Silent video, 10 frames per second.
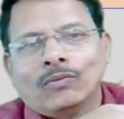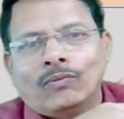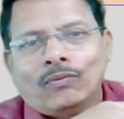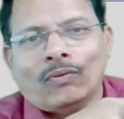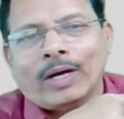
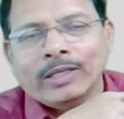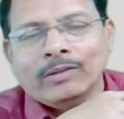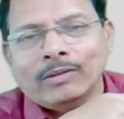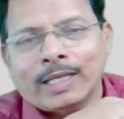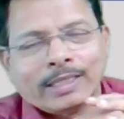
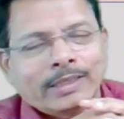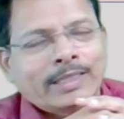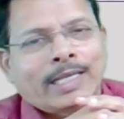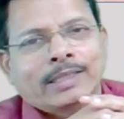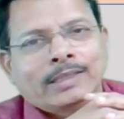5, like
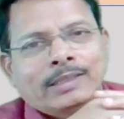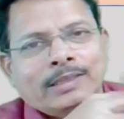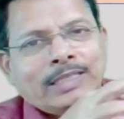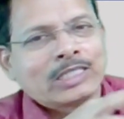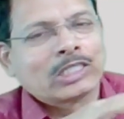that,
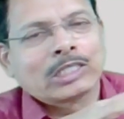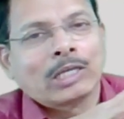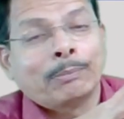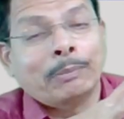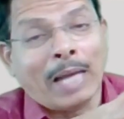then its
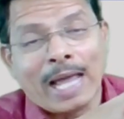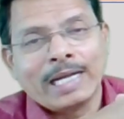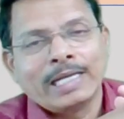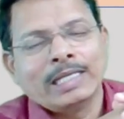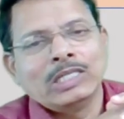
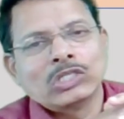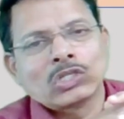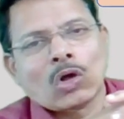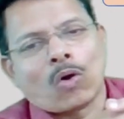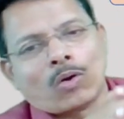parity
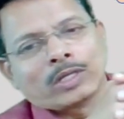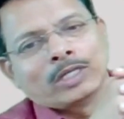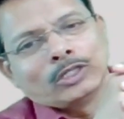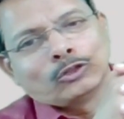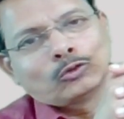is odd.
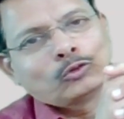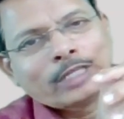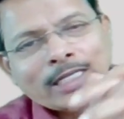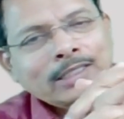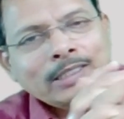So
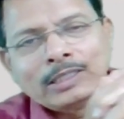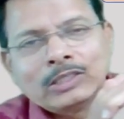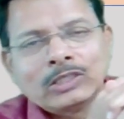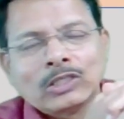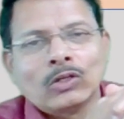that
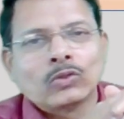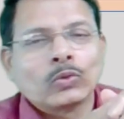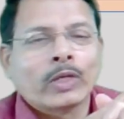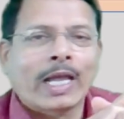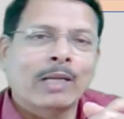condition
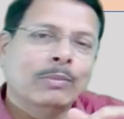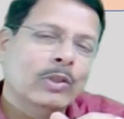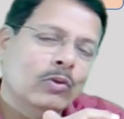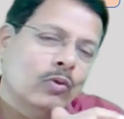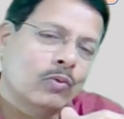also can
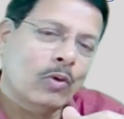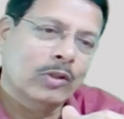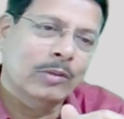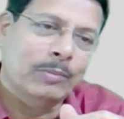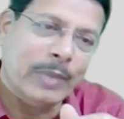be used
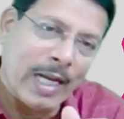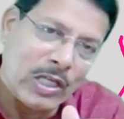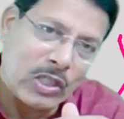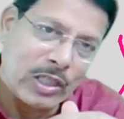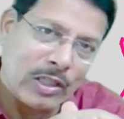for the
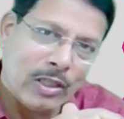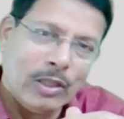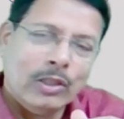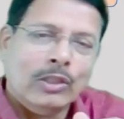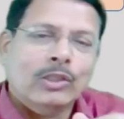branching.
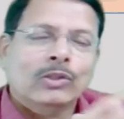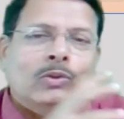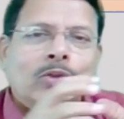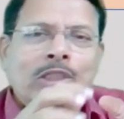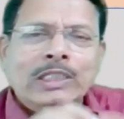
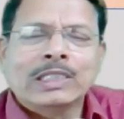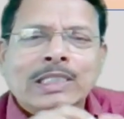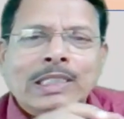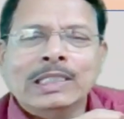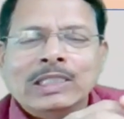So these
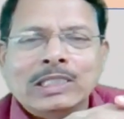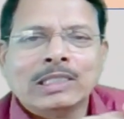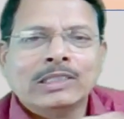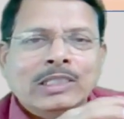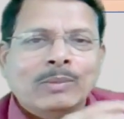
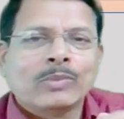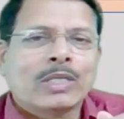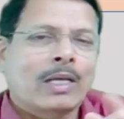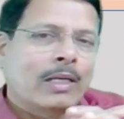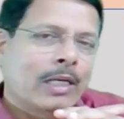conditional
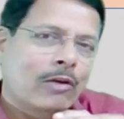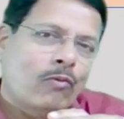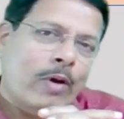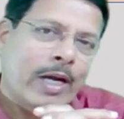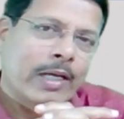jumps are
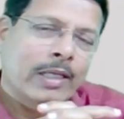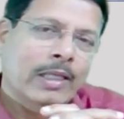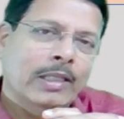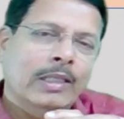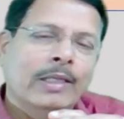required
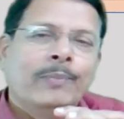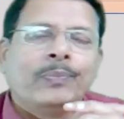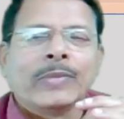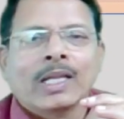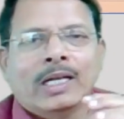in the
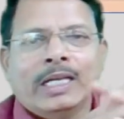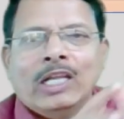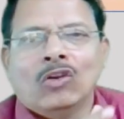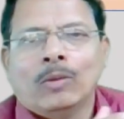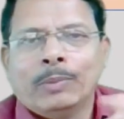
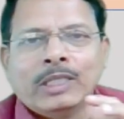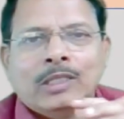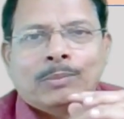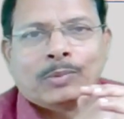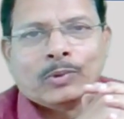developing
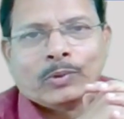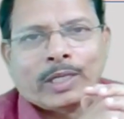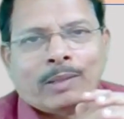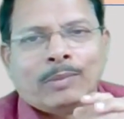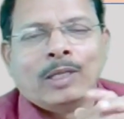the
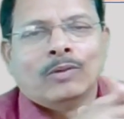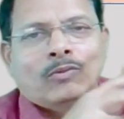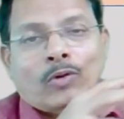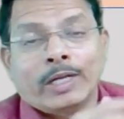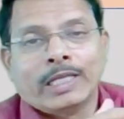program
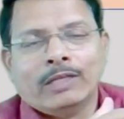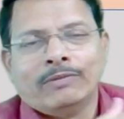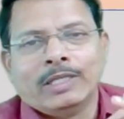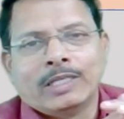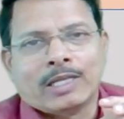for a
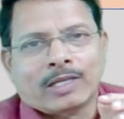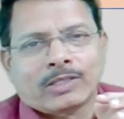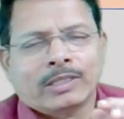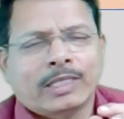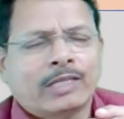given
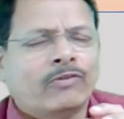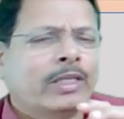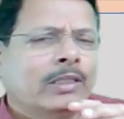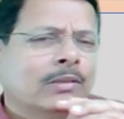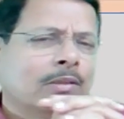task, and
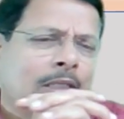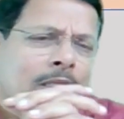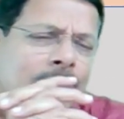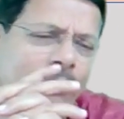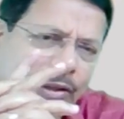that
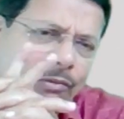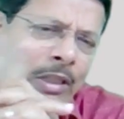are very